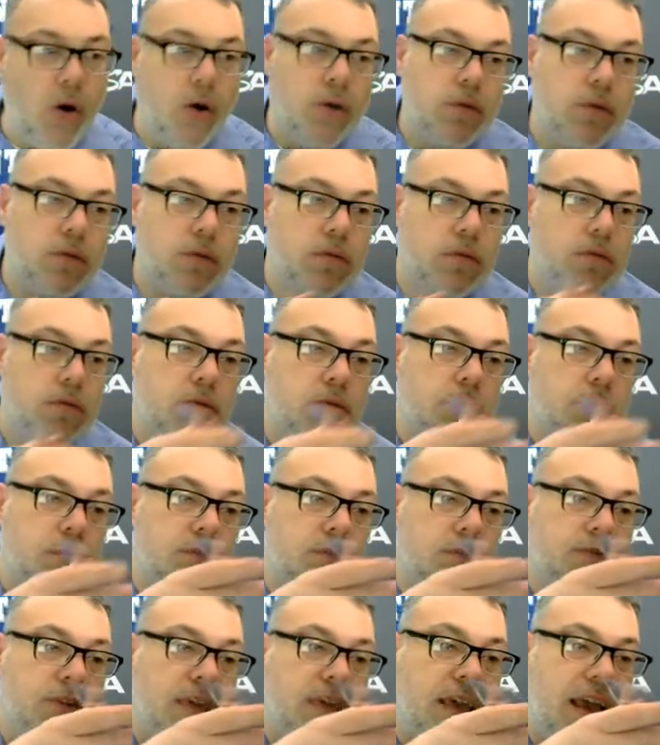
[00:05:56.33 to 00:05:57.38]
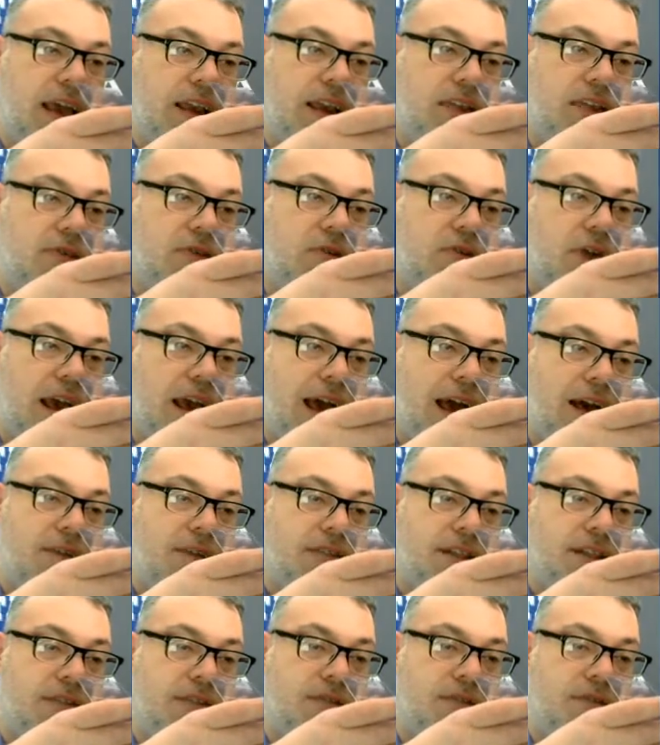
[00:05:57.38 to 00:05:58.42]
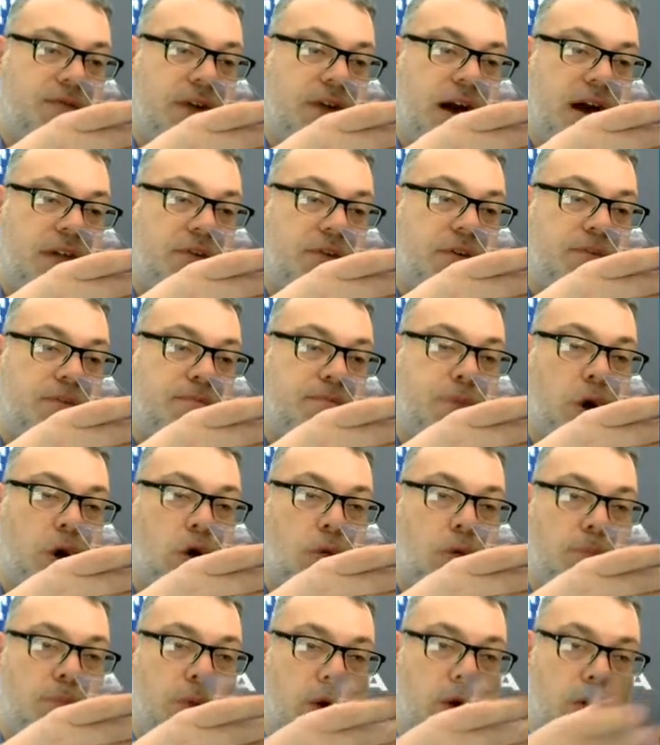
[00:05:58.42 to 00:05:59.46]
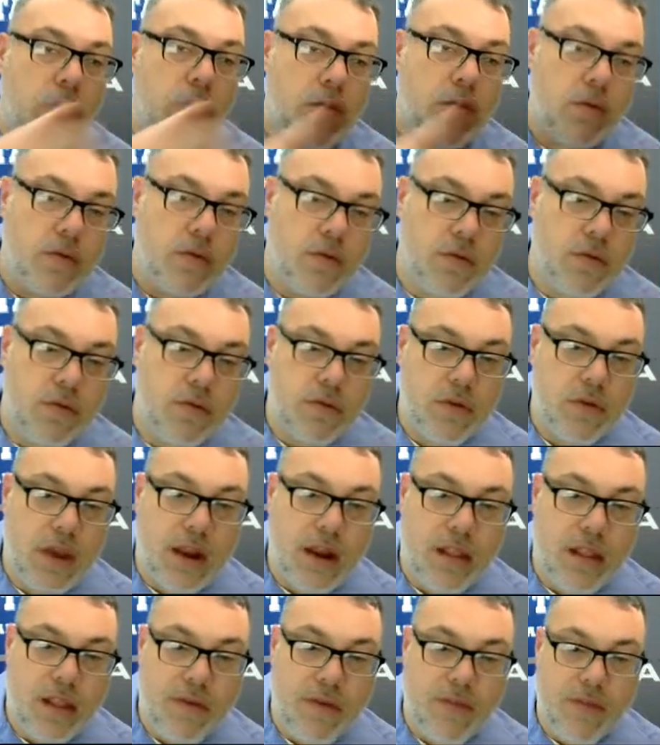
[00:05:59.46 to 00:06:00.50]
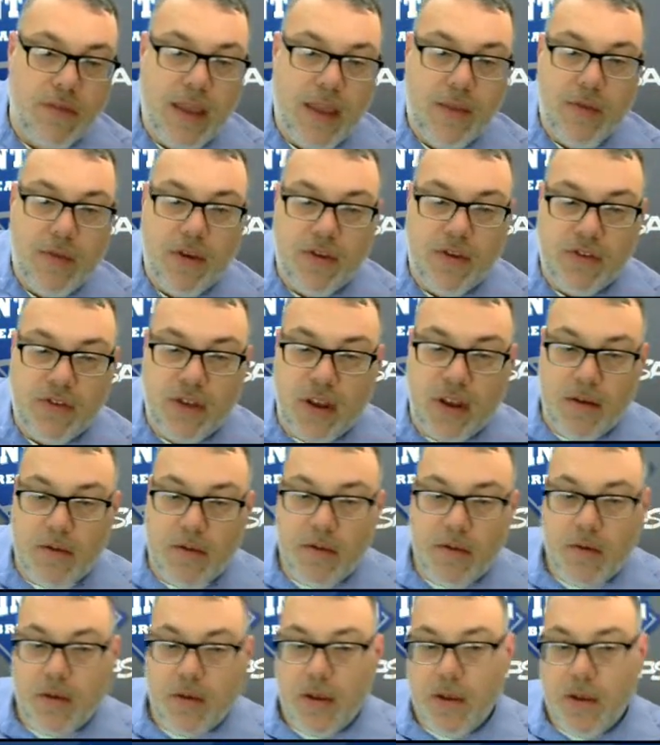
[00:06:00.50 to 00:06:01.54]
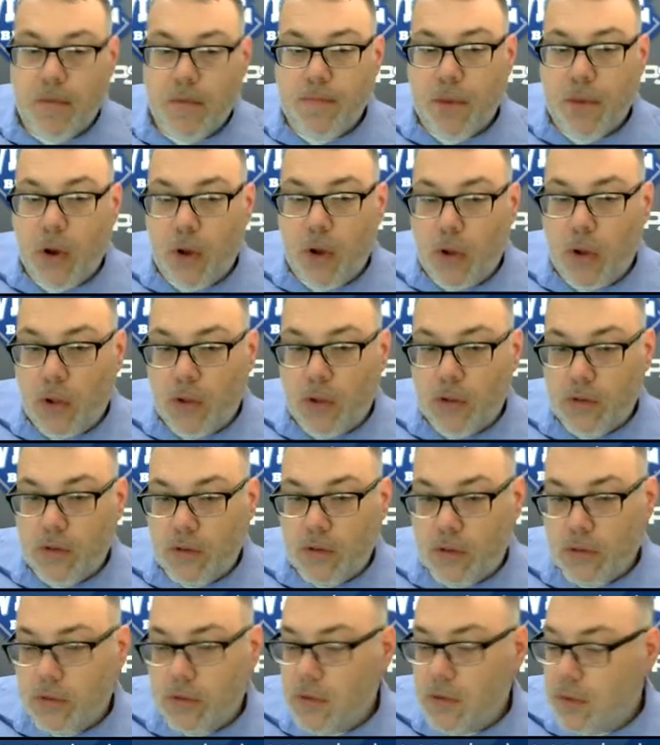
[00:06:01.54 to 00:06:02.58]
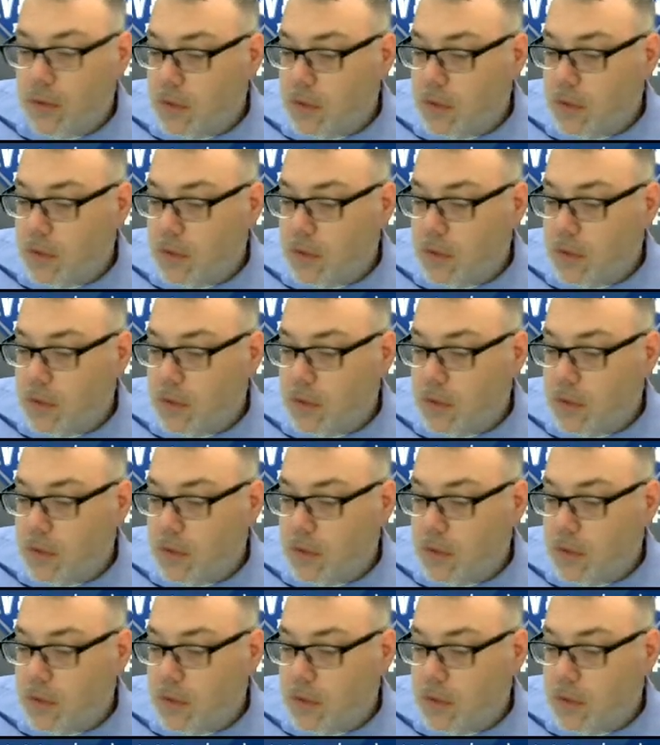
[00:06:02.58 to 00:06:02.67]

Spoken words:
Bol for Kenneth Graff. That's the father of Bol Bol. Gotta love naming your son Bol